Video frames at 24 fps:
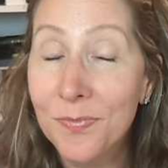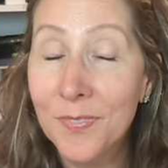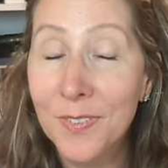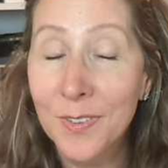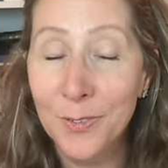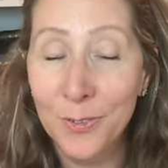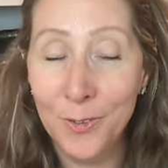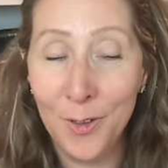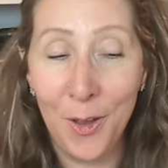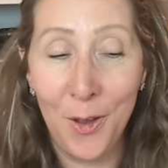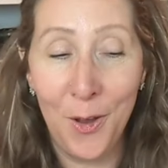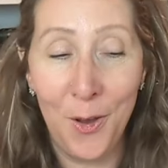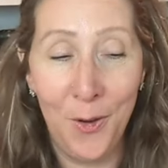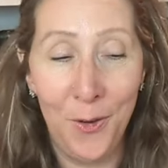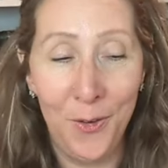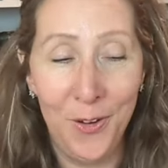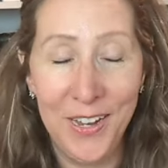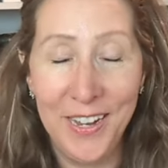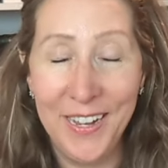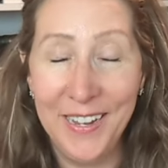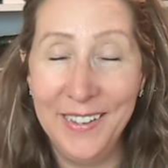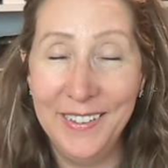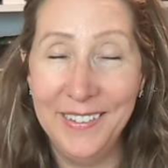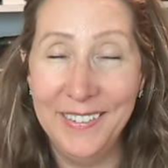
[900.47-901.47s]
So
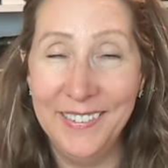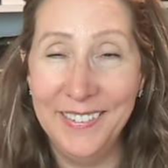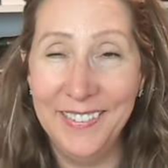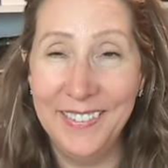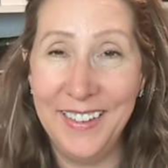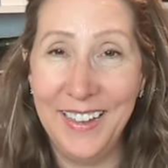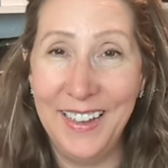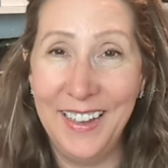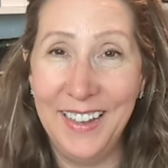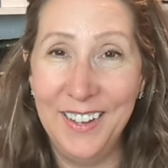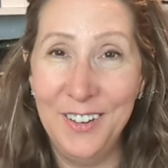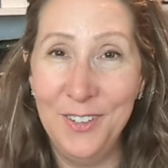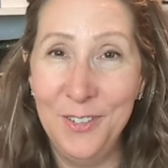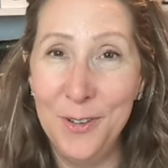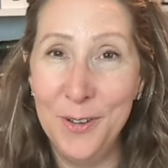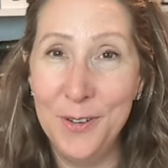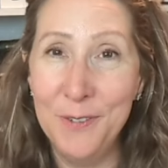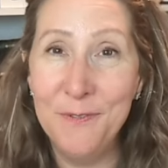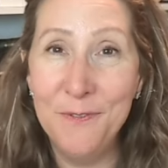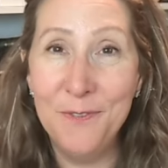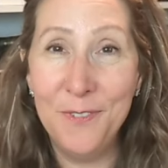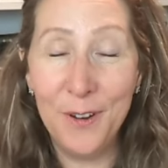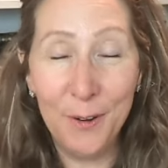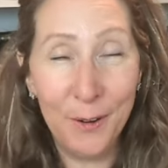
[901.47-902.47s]
he's uh,
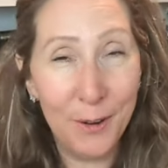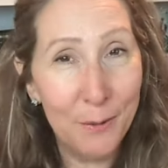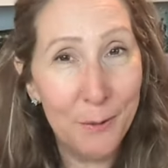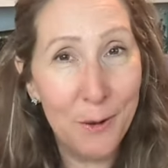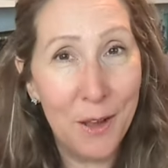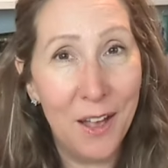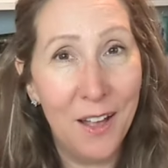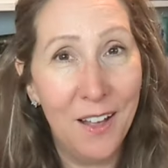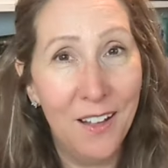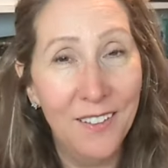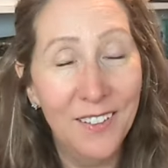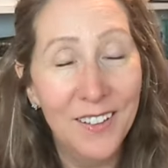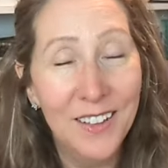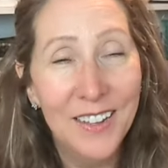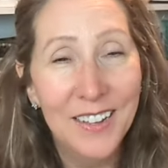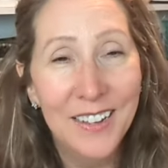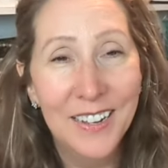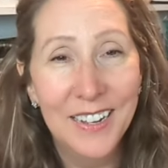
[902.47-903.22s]
doing very well.